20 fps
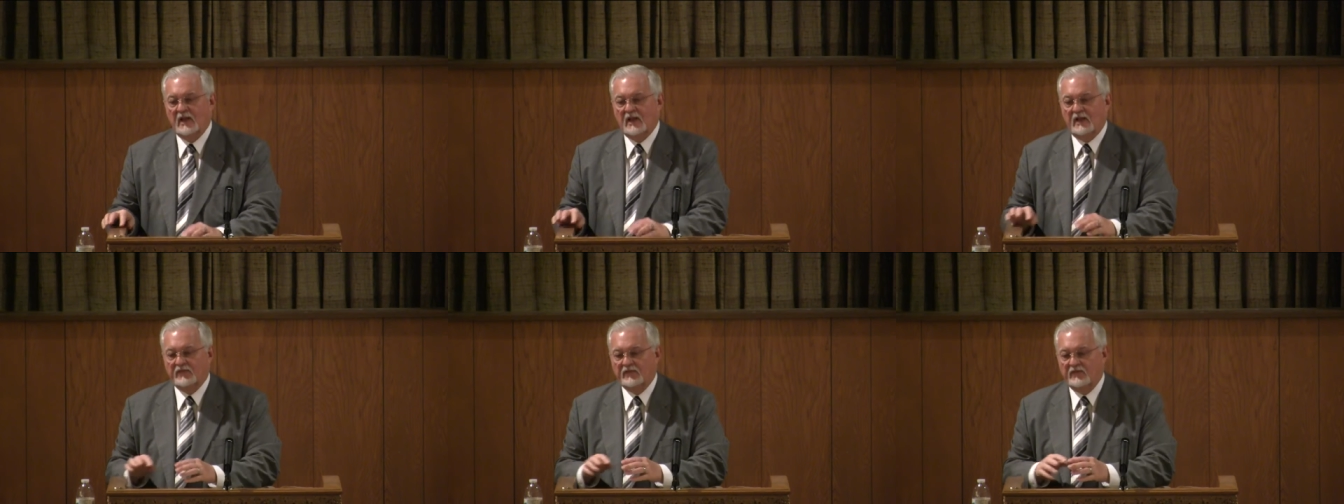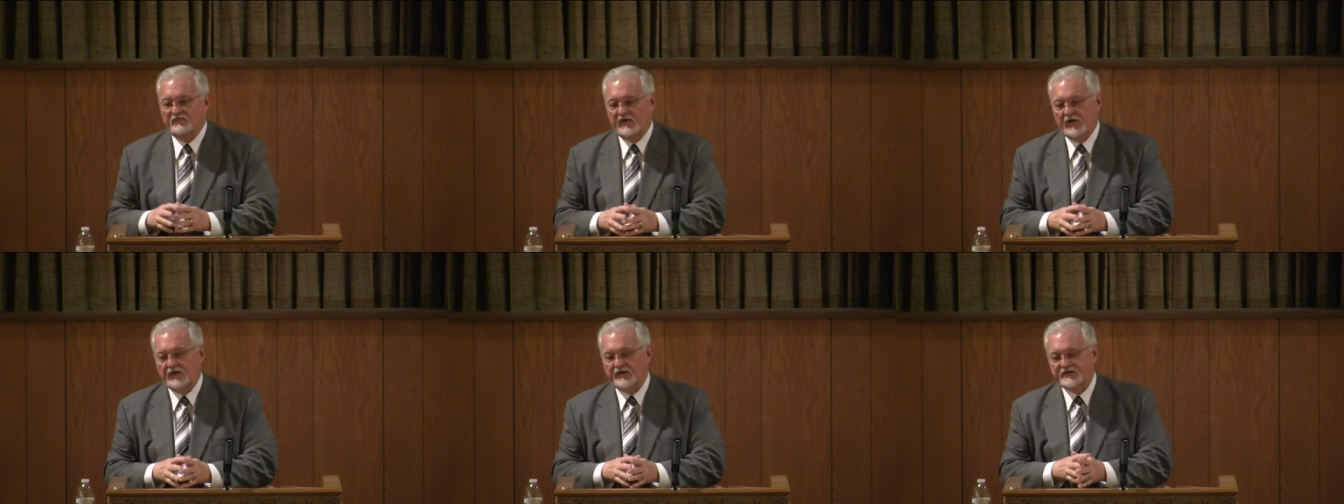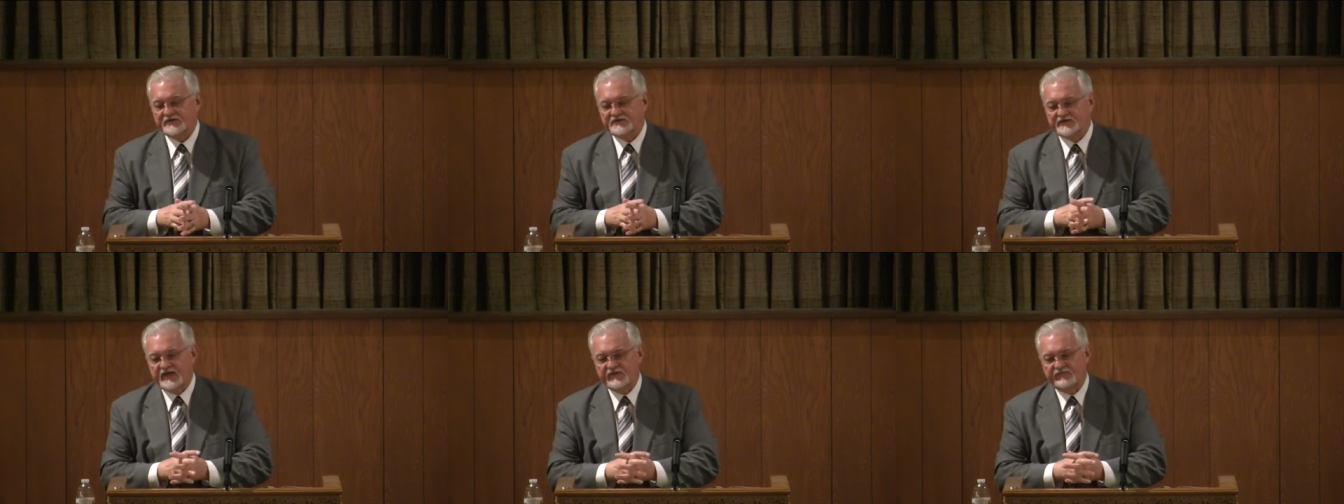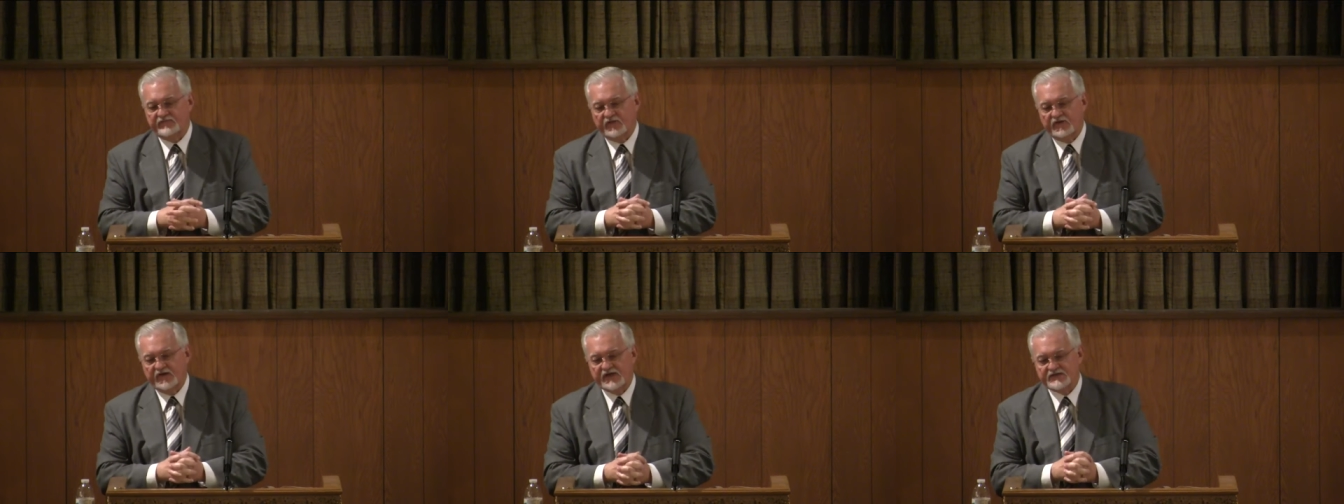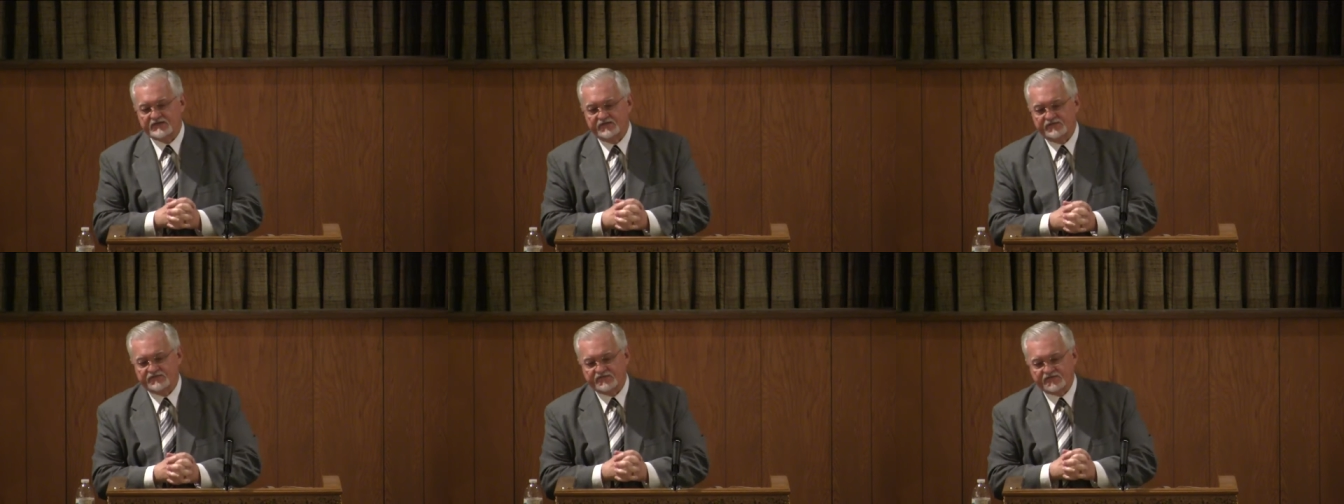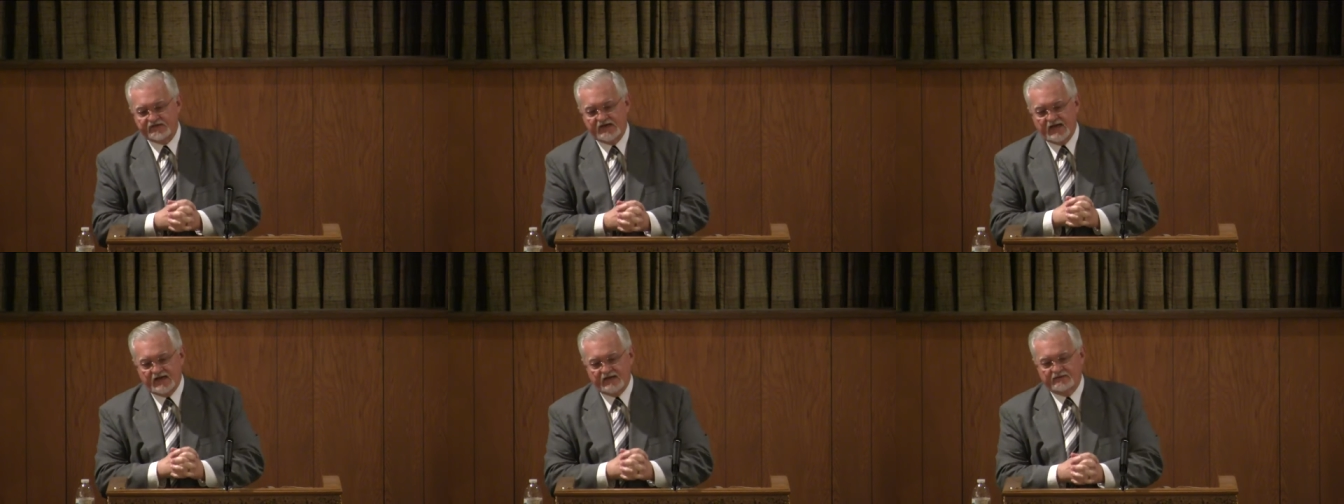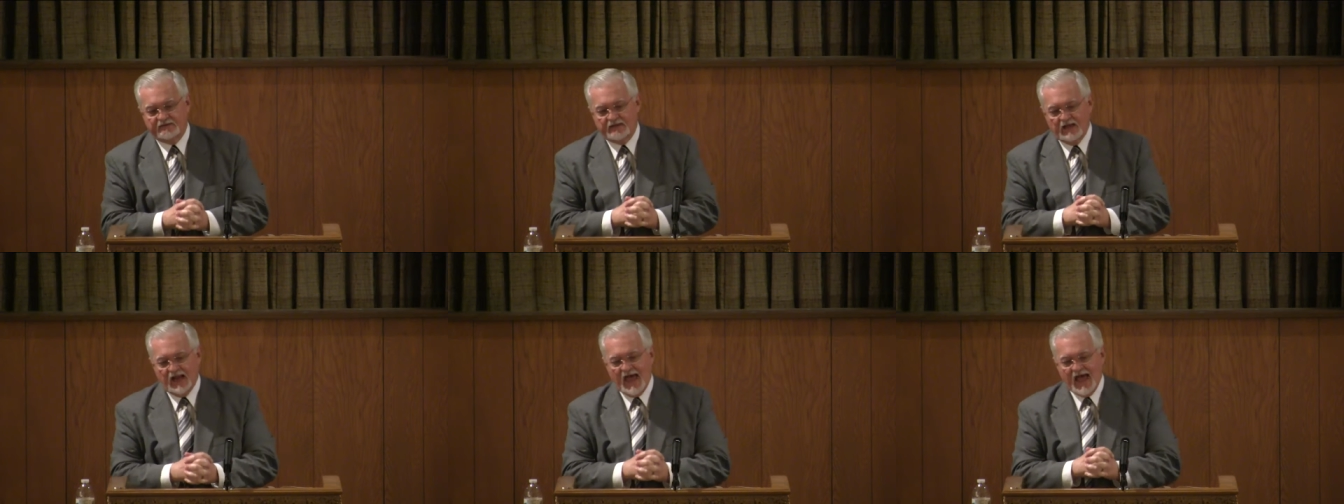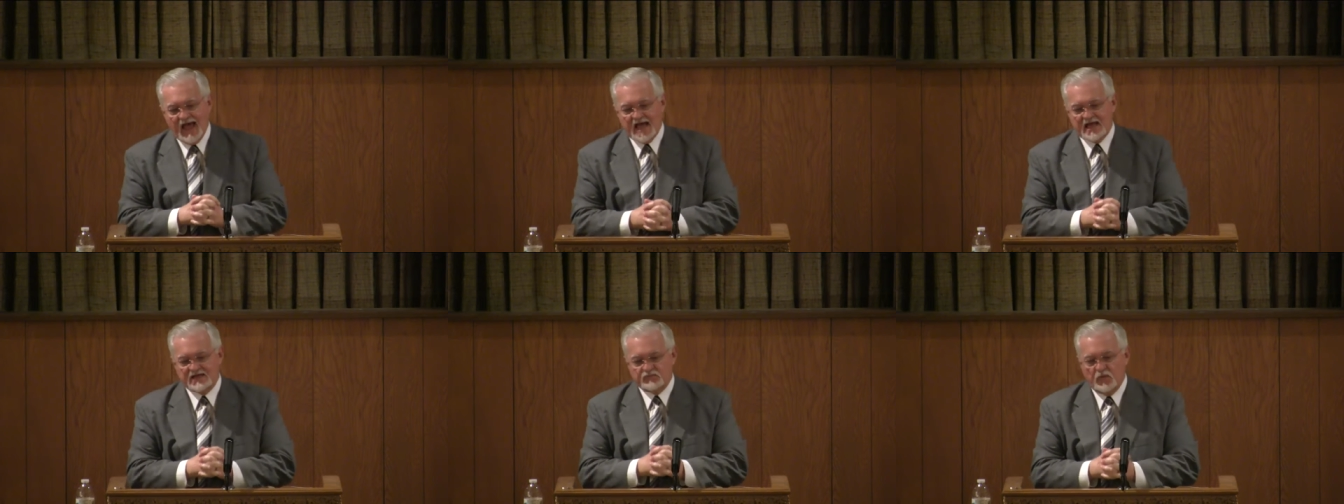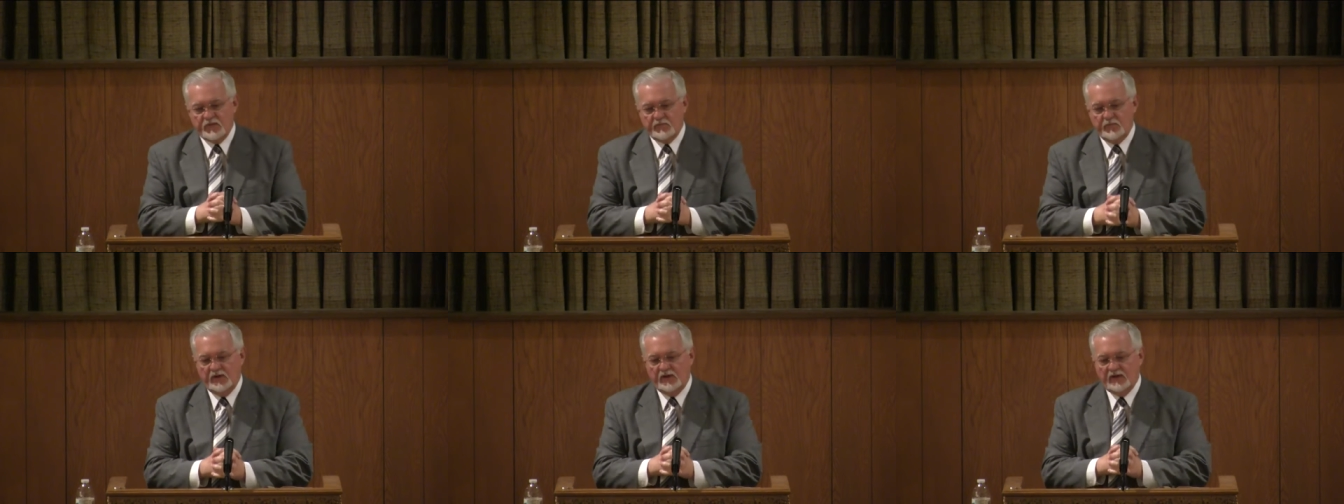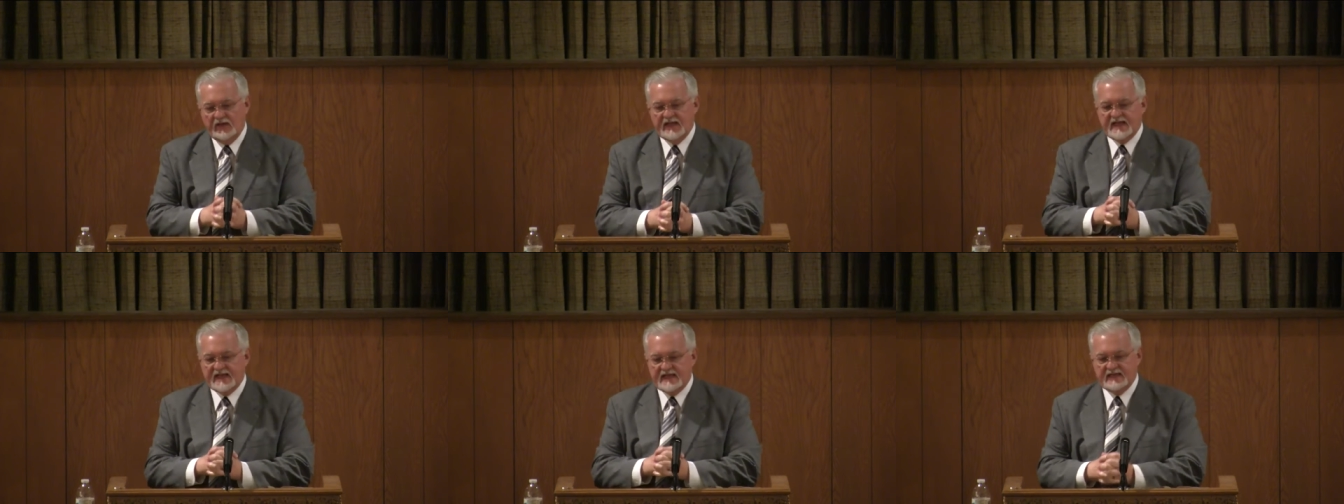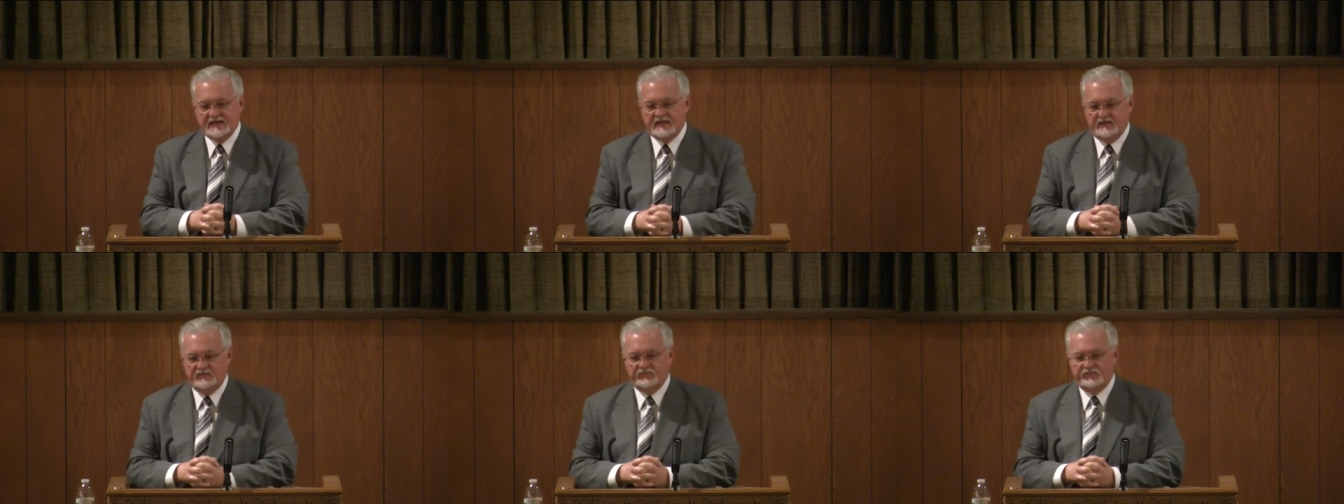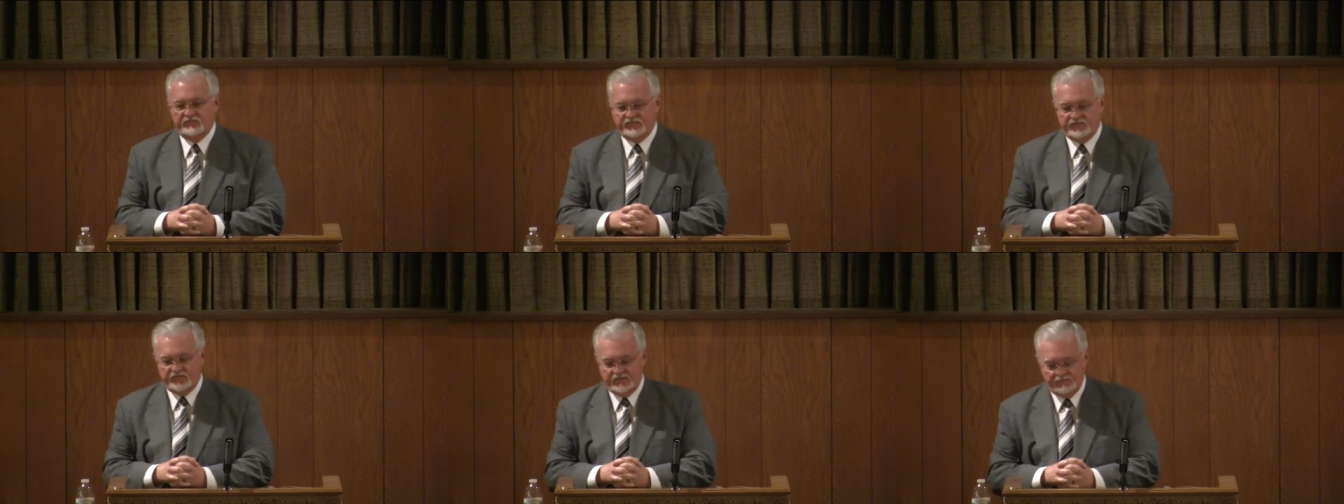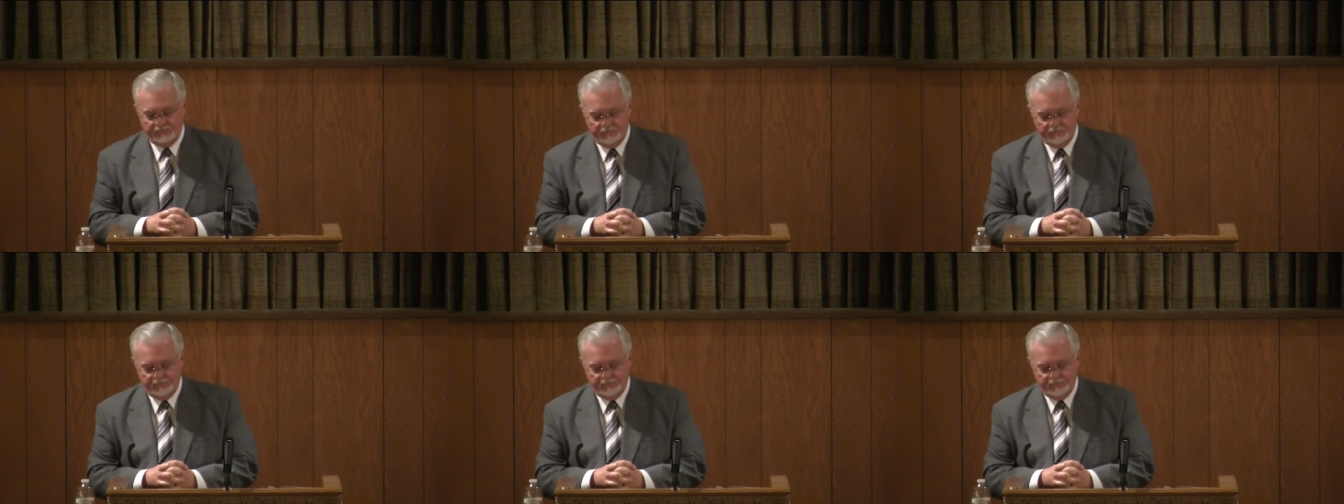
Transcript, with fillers: The very deceitfulness of sin, the lies we believe,